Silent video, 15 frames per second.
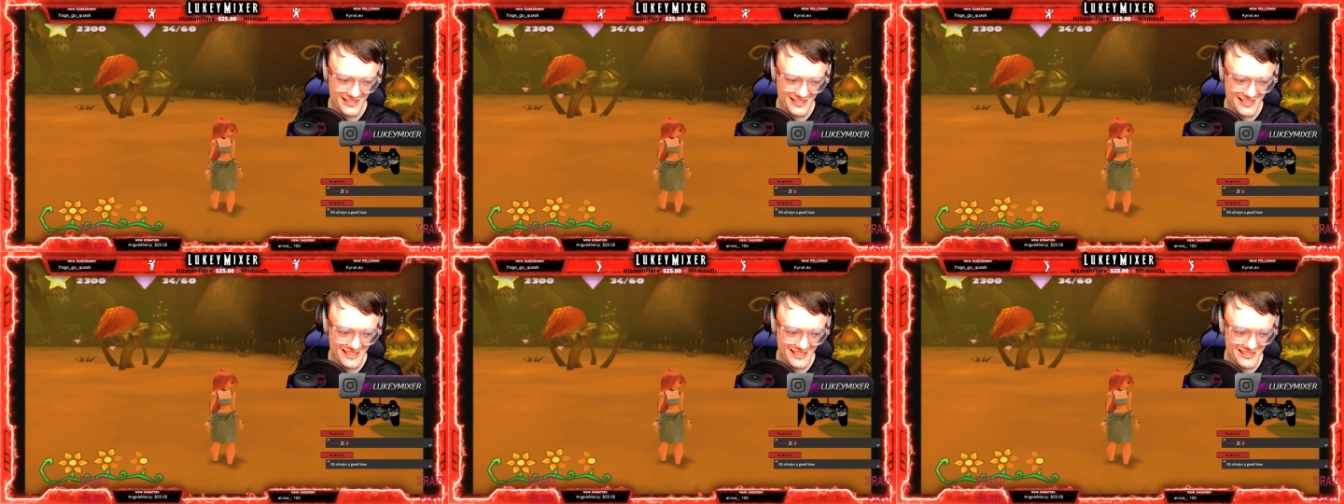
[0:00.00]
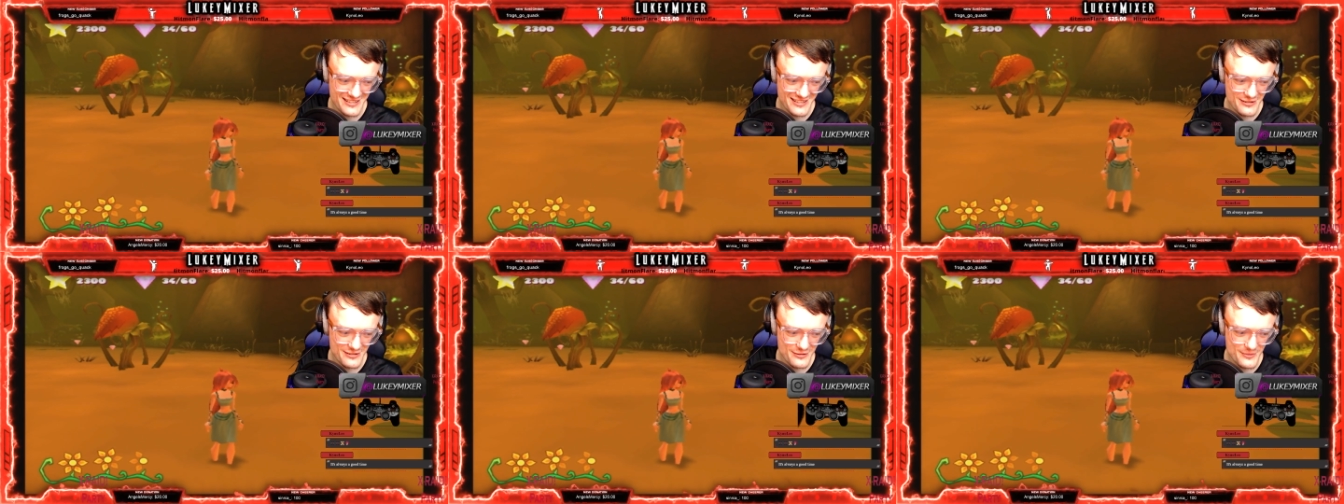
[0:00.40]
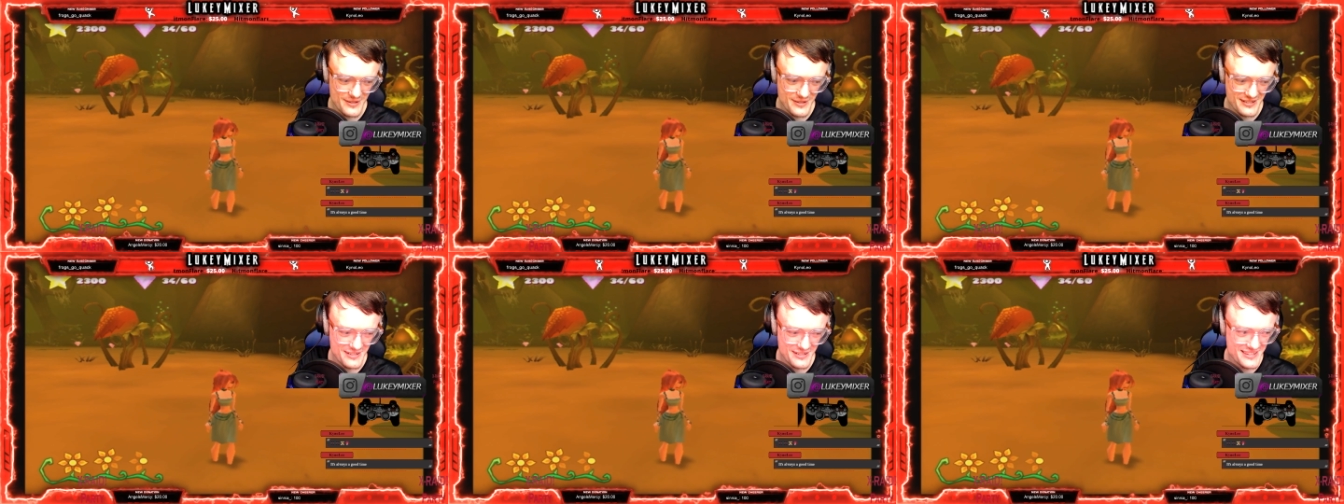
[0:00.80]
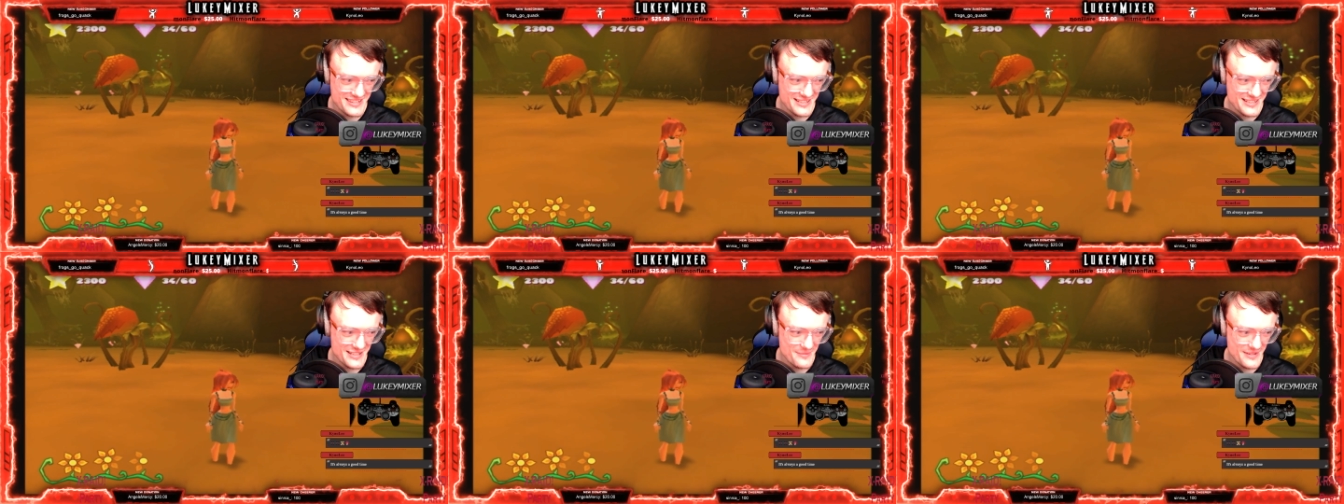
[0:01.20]
It's a, always a good
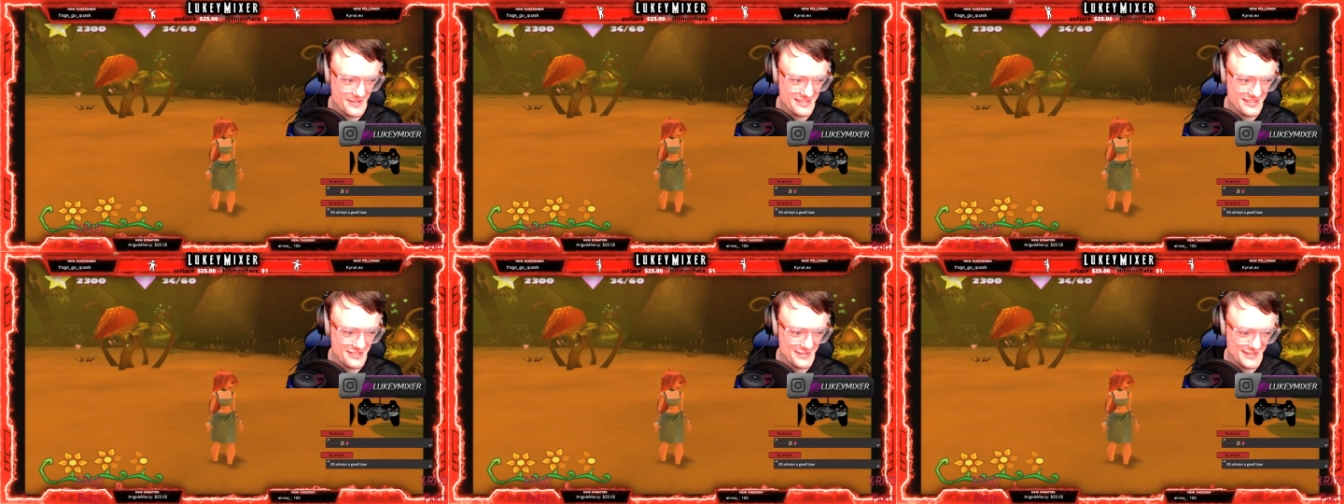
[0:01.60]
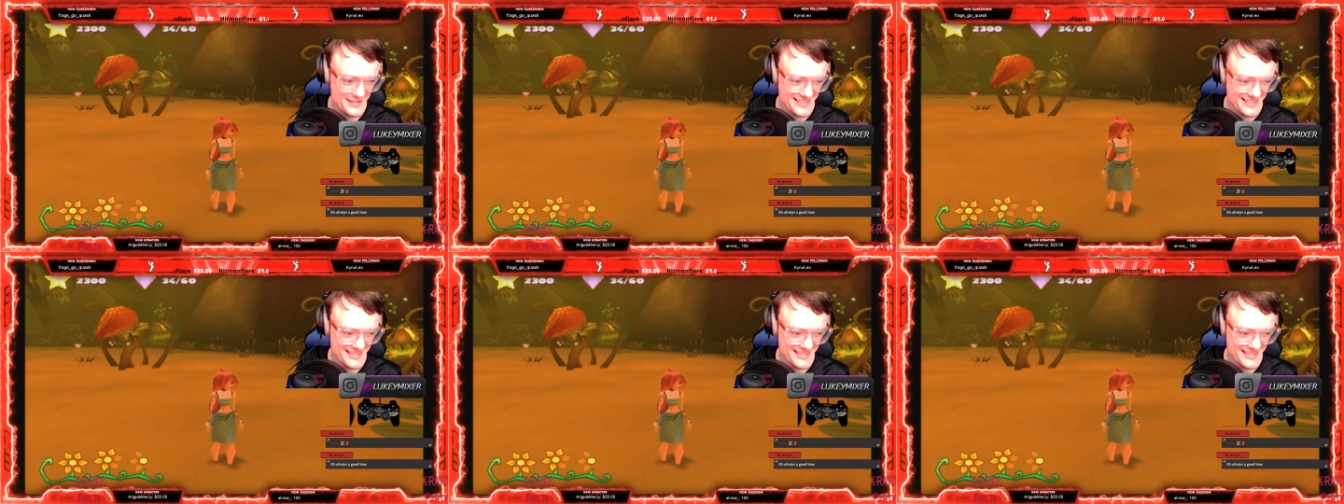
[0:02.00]
time. That's good.